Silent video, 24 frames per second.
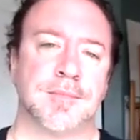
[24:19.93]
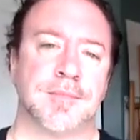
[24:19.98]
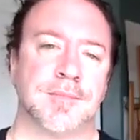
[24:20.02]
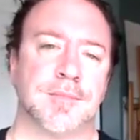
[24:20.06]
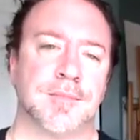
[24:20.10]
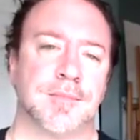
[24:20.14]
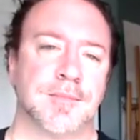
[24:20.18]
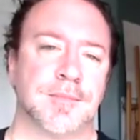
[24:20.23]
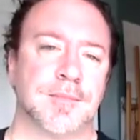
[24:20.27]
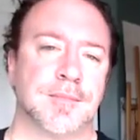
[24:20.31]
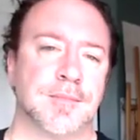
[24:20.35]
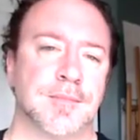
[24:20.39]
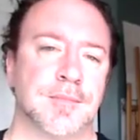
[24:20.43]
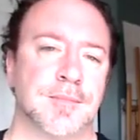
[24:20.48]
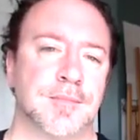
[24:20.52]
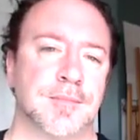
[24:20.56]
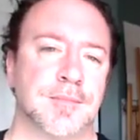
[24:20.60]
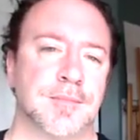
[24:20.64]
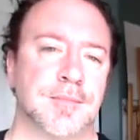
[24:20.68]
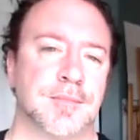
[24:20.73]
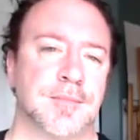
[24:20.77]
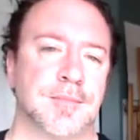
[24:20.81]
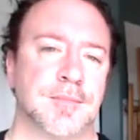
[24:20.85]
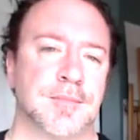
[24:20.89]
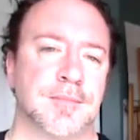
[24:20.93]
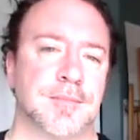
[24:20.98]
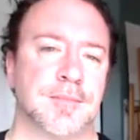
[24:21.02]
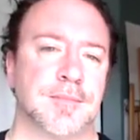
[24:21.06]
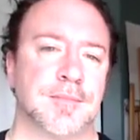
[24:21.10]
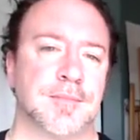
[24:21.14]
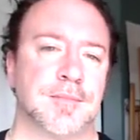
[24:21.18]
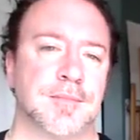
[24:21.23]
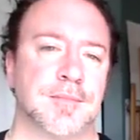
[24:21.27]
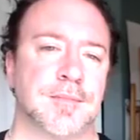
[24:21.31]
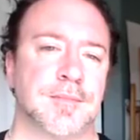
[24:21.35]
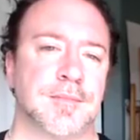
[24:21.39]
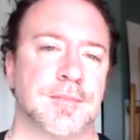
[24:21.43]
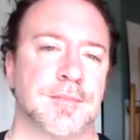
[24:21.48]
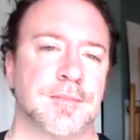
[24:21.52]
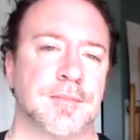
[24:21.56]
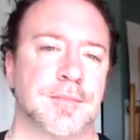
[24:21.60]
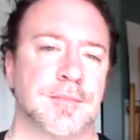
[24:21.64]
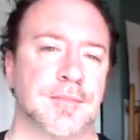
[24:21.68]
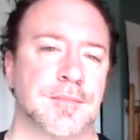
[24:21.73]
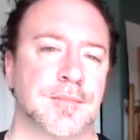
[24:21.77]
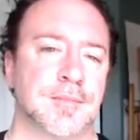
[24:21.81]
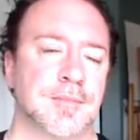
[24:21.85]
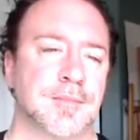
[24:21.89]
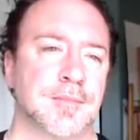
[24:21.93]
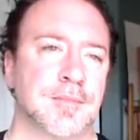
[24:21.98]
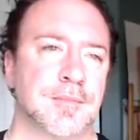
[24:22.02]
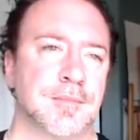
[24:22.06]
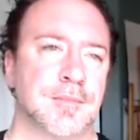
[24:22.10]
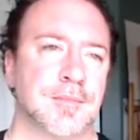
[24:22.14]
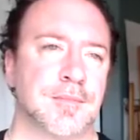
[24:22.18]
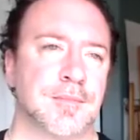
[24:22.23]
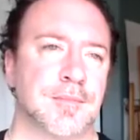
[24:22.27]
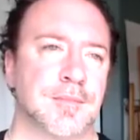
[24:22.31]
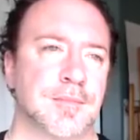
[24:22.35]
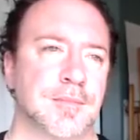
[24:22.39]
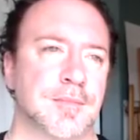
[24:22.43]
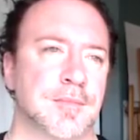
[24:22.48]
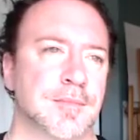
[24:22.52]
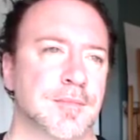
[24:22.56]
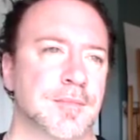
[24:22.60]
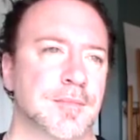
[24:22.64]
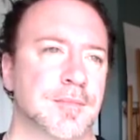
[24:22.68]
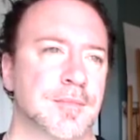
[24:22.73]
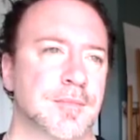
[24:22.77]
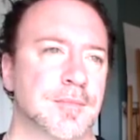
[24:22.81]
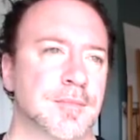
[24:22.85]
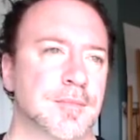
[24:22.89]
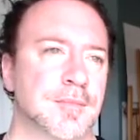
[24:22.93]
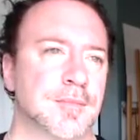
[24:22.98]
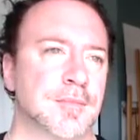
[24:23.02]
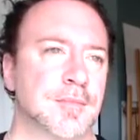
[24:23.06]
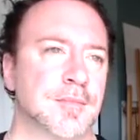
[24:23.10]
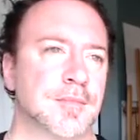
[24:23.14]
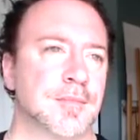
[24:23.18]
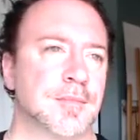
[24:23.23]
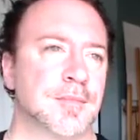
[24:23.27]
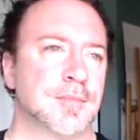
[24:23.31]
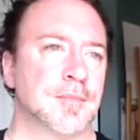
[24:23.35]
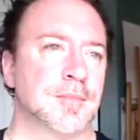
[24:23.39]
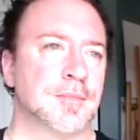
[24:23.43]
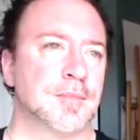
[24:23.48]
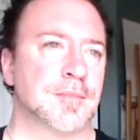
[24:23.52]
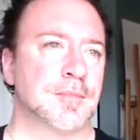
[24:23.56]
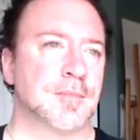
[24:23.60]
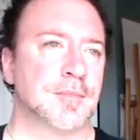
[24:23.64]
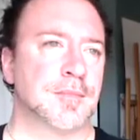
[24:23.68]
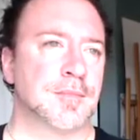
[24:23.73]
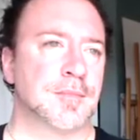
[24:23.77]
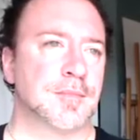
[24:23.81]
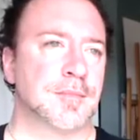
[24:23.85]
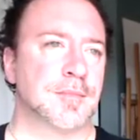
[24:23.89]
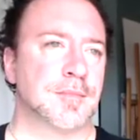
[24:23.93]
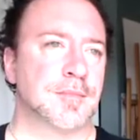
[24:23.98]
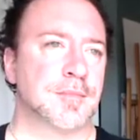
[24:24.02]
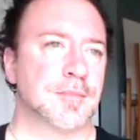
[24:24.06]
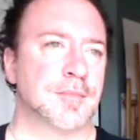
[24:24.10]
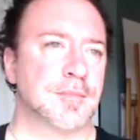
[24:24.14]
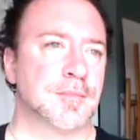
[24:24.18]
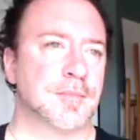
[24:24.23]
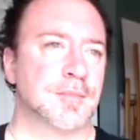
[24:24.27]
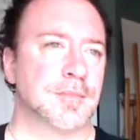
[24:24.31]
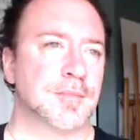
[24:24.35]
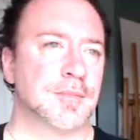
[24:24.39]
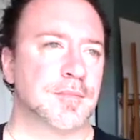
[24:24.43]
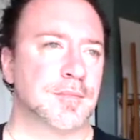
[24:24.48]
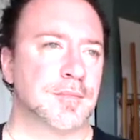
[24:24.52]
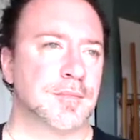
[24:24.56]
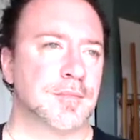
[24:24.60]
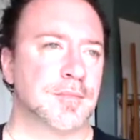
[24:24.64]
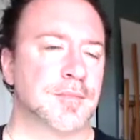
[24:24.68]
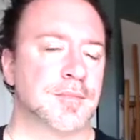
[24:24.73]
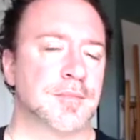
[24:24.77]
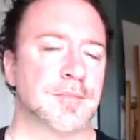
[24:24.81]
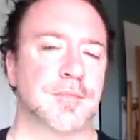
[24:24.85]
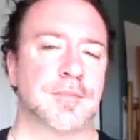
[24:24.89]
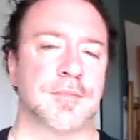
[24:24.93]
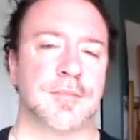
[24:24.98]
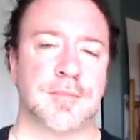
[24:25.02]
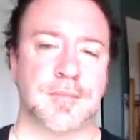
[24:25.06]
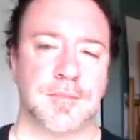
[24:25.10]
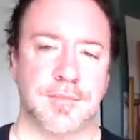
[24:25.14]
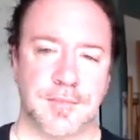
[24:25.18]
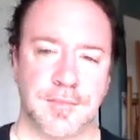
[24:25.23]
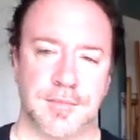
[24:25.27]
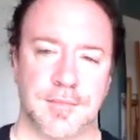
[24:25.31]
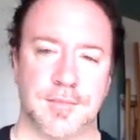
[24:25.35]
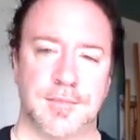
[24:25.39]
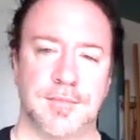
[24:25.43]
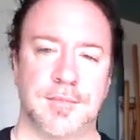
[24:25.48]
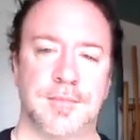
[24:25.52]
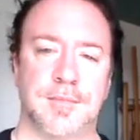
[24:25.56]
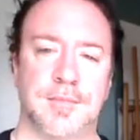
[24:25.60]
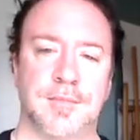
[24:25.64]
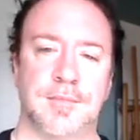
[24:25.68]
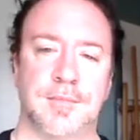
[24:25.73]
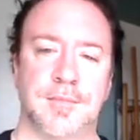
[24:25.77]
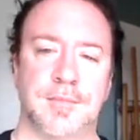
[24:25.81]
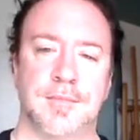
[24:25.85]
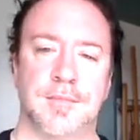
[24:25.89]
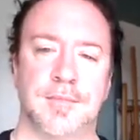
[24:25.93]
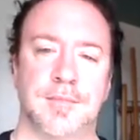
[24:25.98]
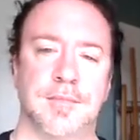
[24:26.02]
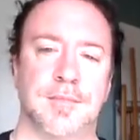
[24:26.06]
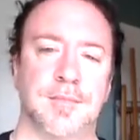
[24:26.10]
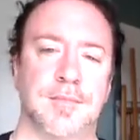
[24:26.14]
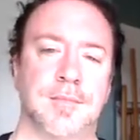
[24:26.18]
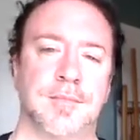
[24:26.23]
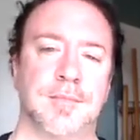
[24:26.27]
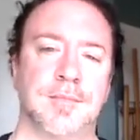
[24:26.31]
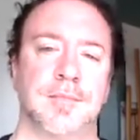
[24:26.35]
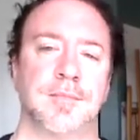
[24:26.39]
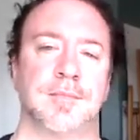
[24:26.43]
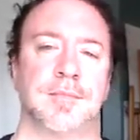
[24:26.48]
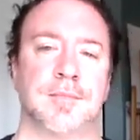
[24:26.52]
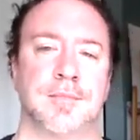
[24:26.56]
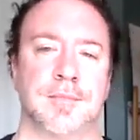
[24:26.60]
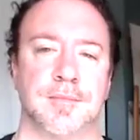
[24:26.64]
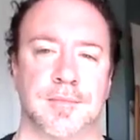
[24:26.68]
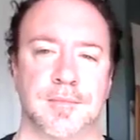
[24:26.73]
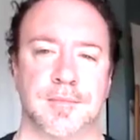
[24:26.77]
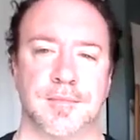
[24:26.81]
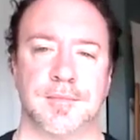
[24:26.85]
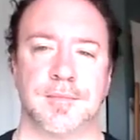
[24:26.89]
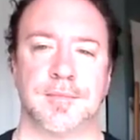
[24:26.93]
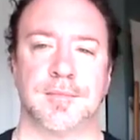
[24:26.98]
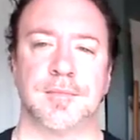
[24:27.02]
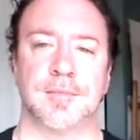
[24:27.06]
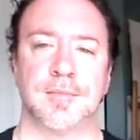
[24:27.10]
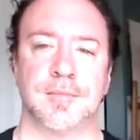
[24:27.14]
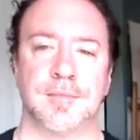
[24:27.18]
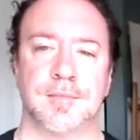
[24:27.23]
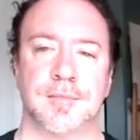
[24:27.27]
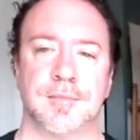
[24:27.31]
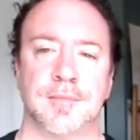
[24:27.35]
The person shown says nothing.